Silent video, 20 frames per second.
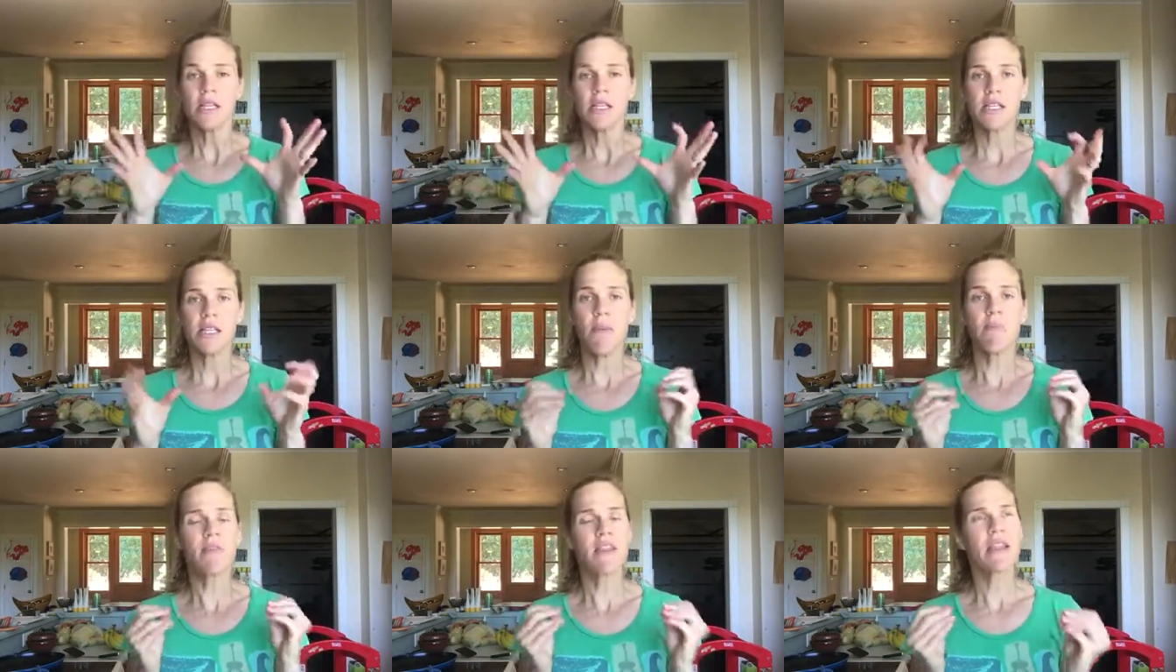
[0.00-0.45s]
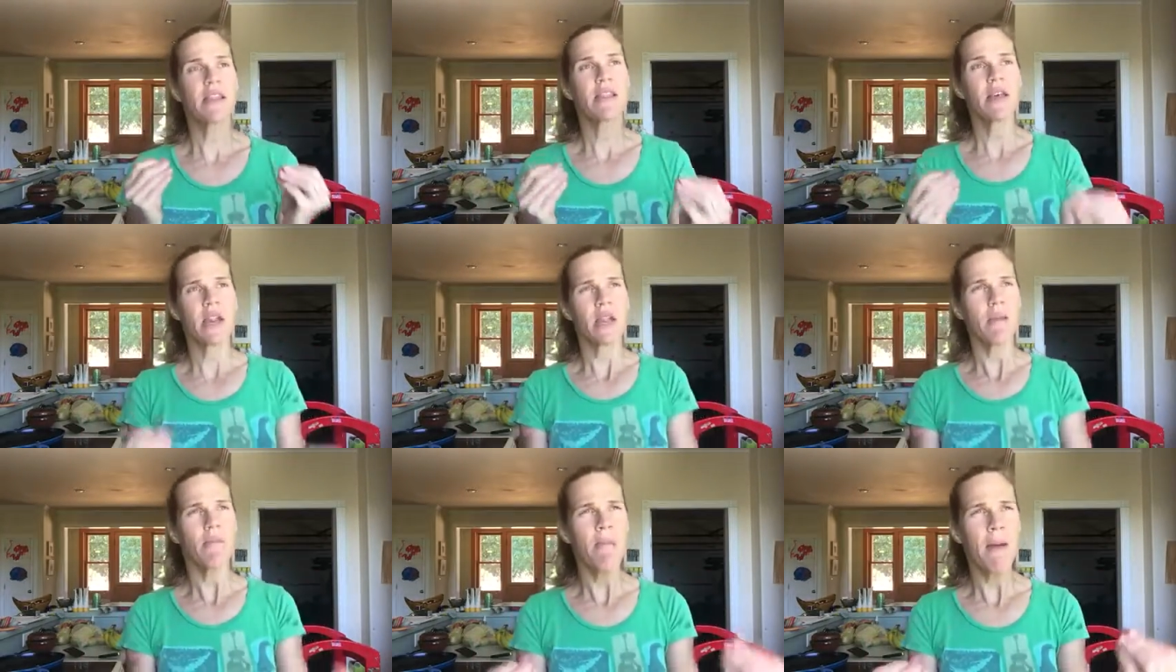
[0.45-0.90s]
Something
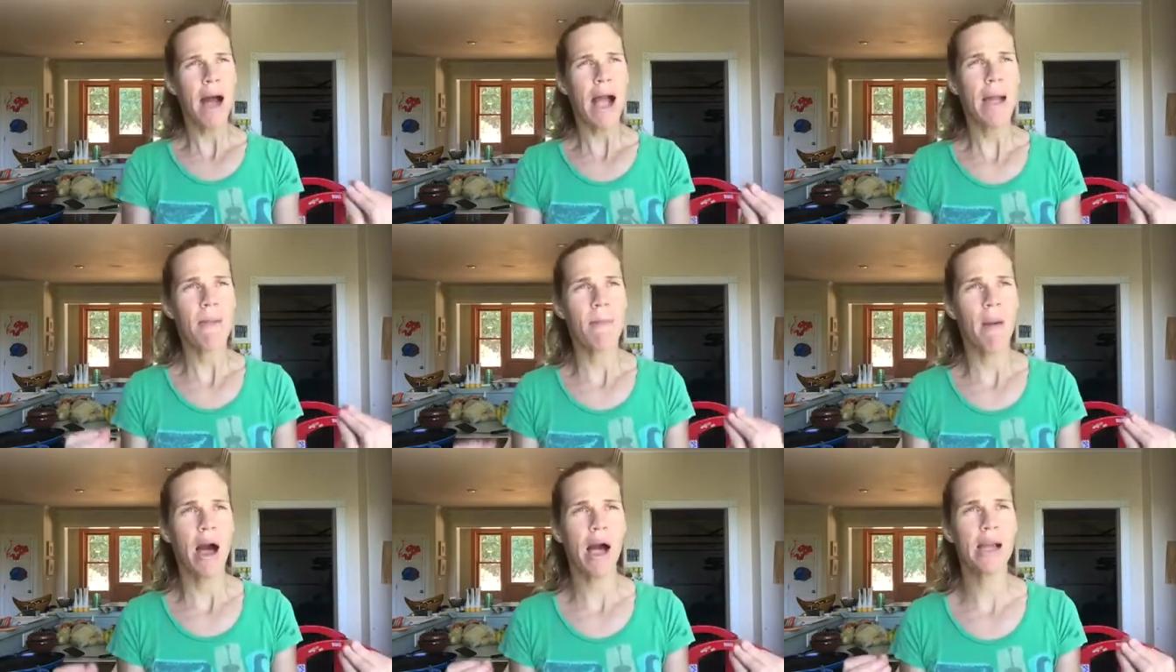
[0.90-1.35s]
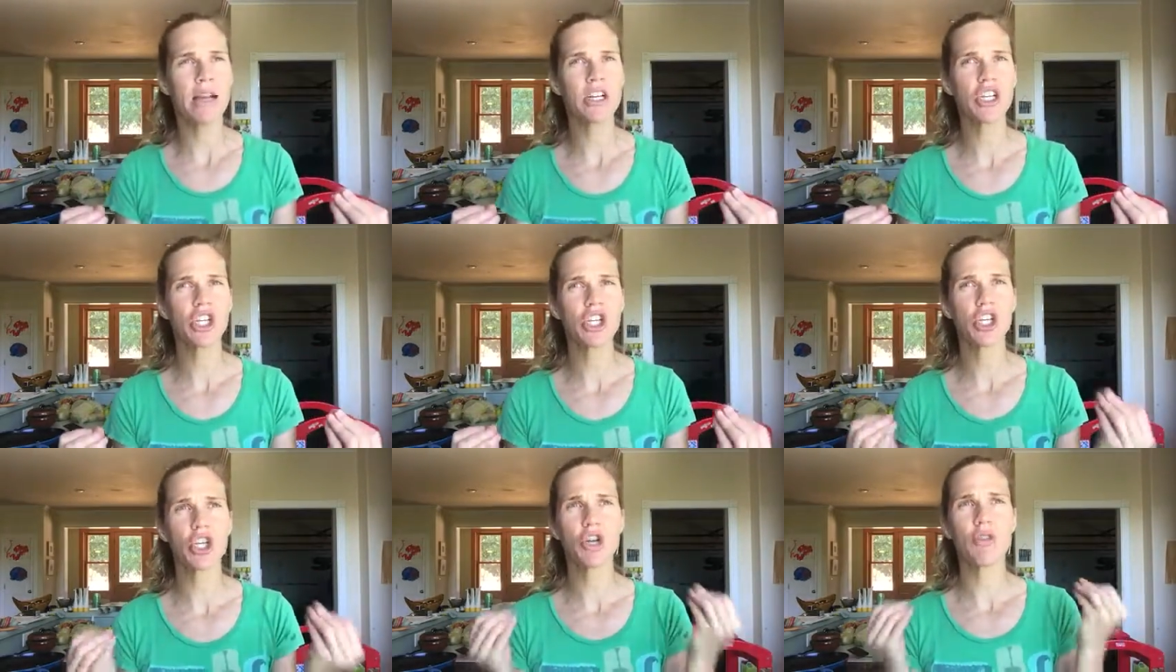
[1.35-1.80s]
that in my
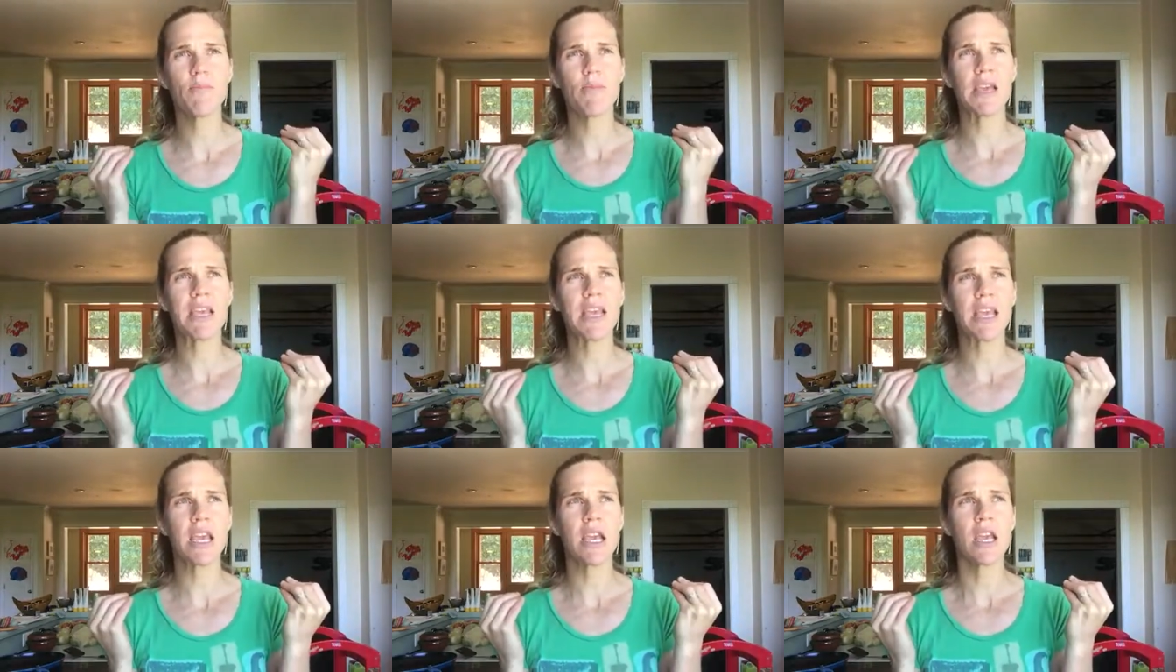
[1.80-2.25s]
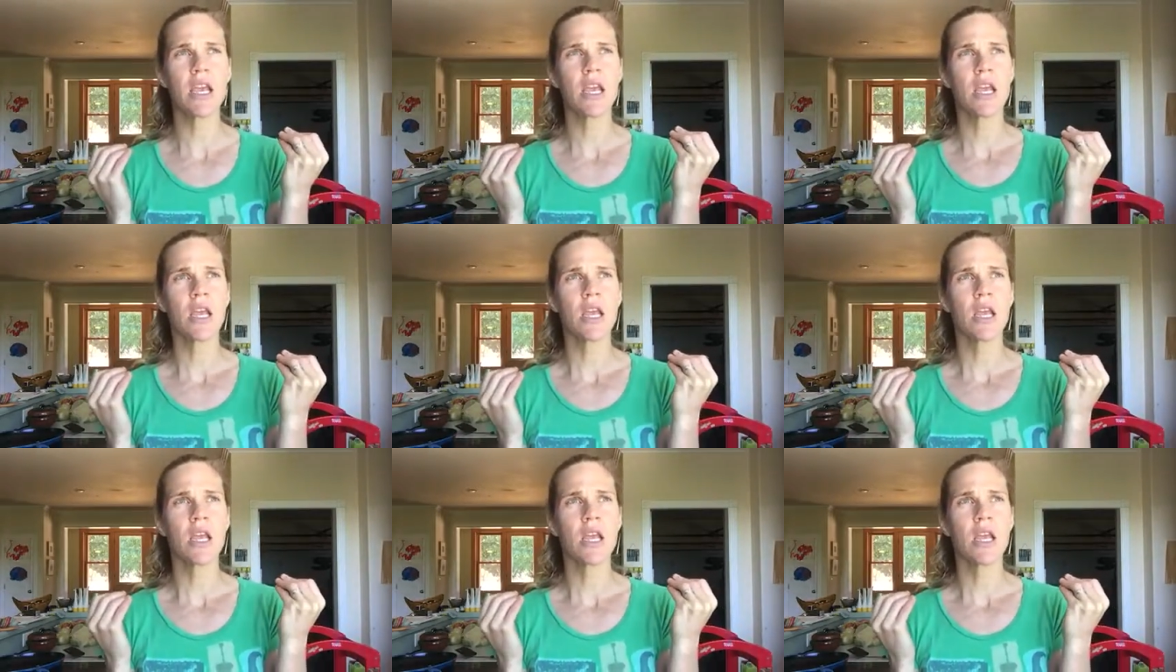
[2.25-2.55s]
mind should be